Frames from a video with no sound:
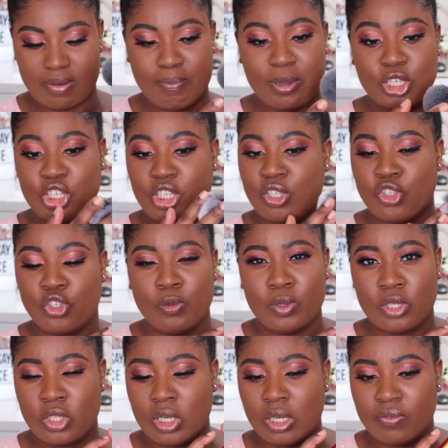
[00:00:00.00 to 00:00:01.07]
But she's super
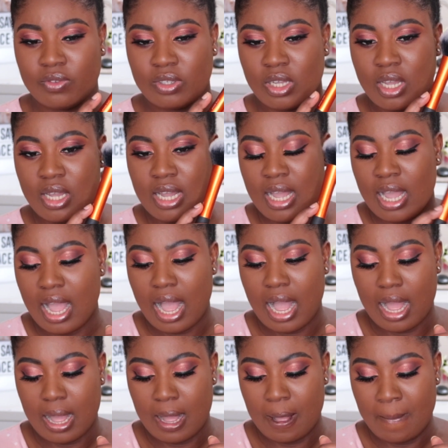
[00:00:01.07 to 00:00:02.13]
soft.
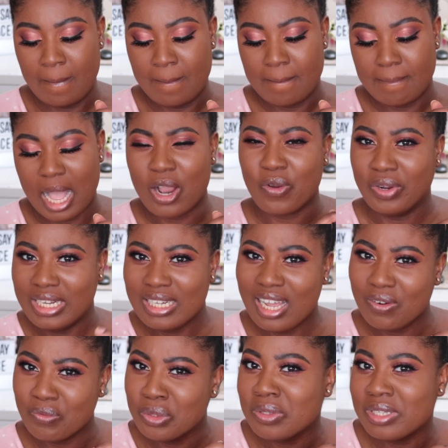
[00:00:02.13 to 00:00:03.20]
I really
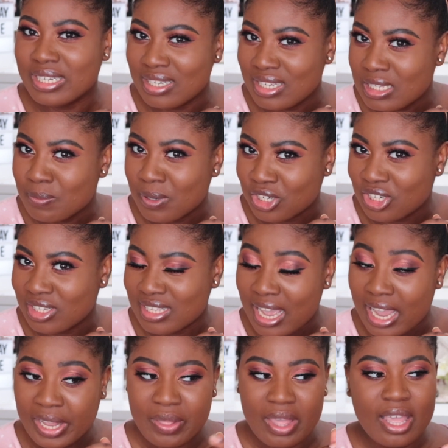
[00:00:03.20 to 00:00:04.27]
like Real Techniques brushes,
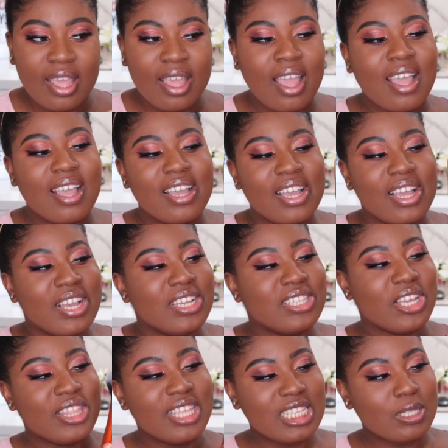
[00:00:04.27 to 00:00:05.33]
hey.
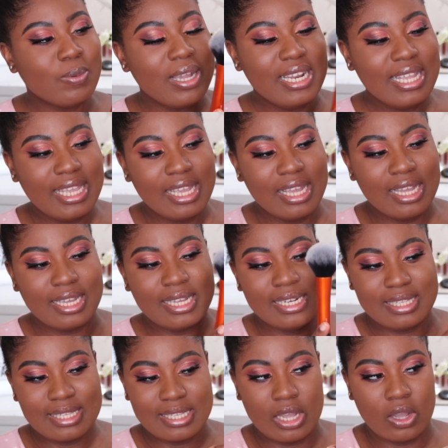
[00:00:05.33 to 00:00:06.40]
So this one here in
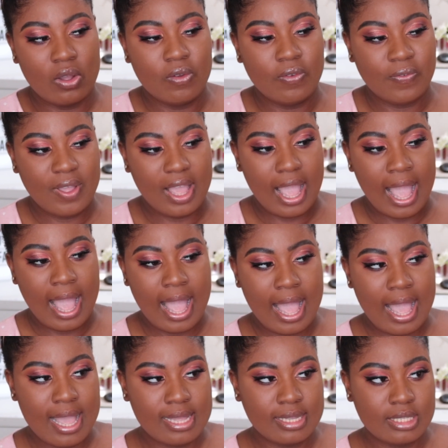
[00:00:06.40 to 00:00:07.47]
itself
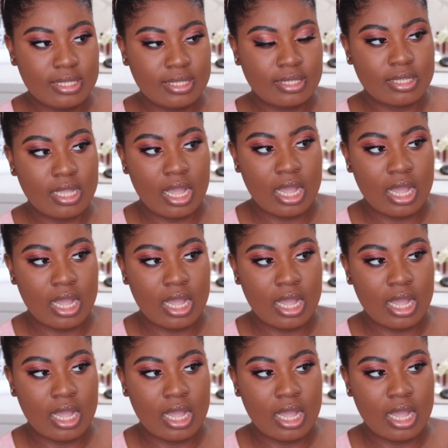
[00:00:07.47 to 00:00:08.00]
has